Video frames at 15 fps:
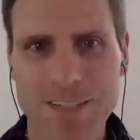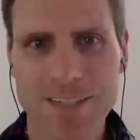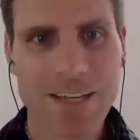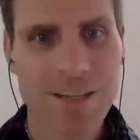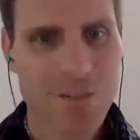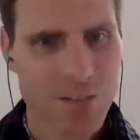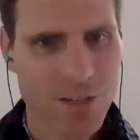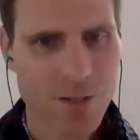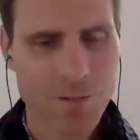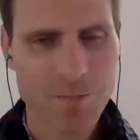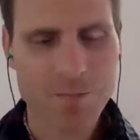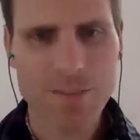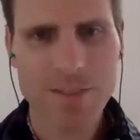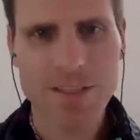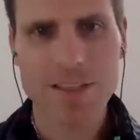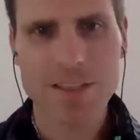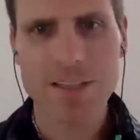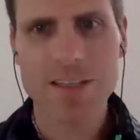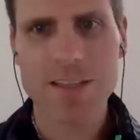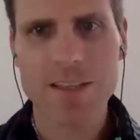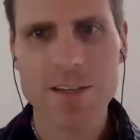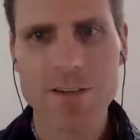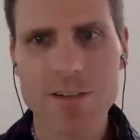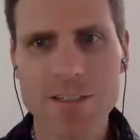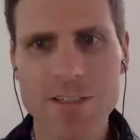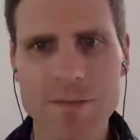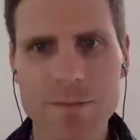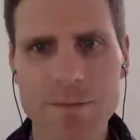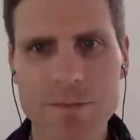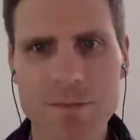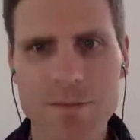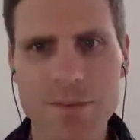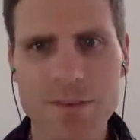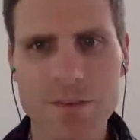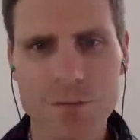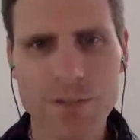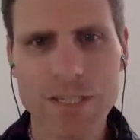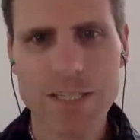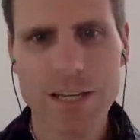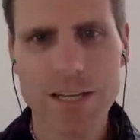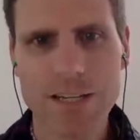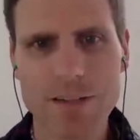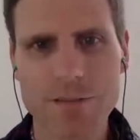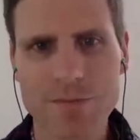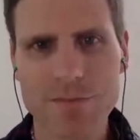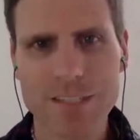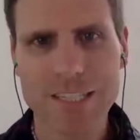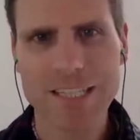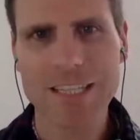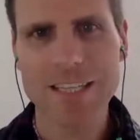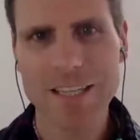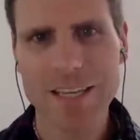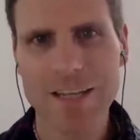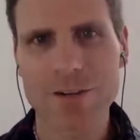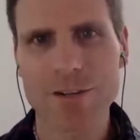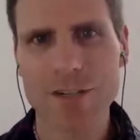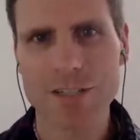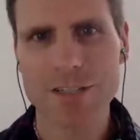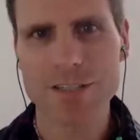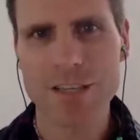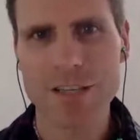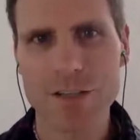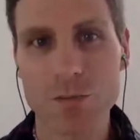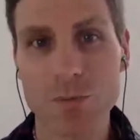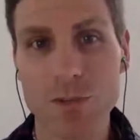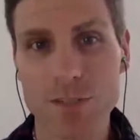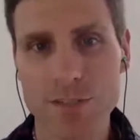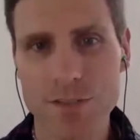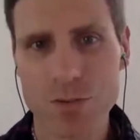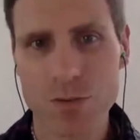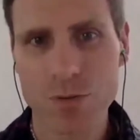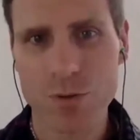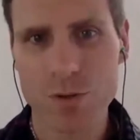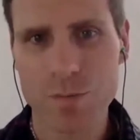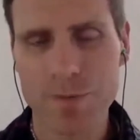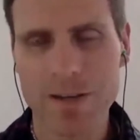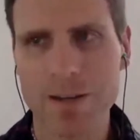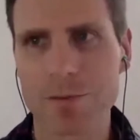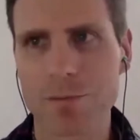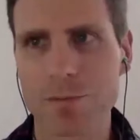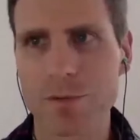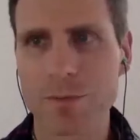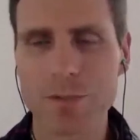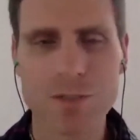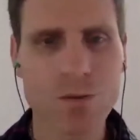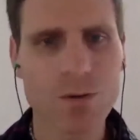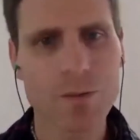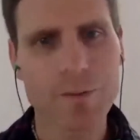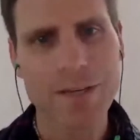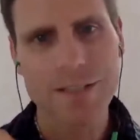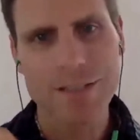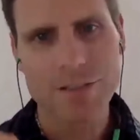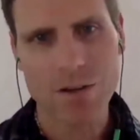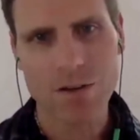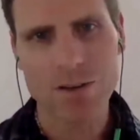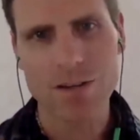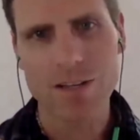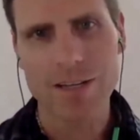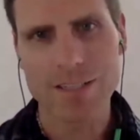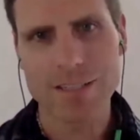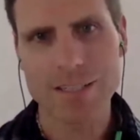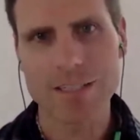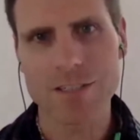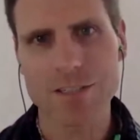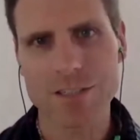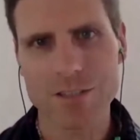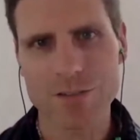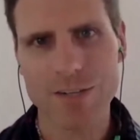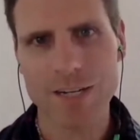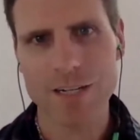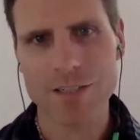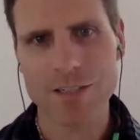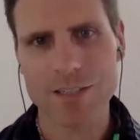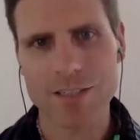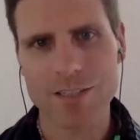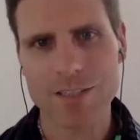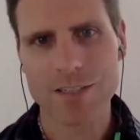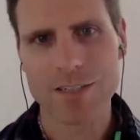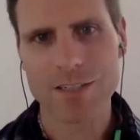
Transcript: Now, Tom, there are three kind of key areas that you want to talk about when we're talking about these online teaching strategies.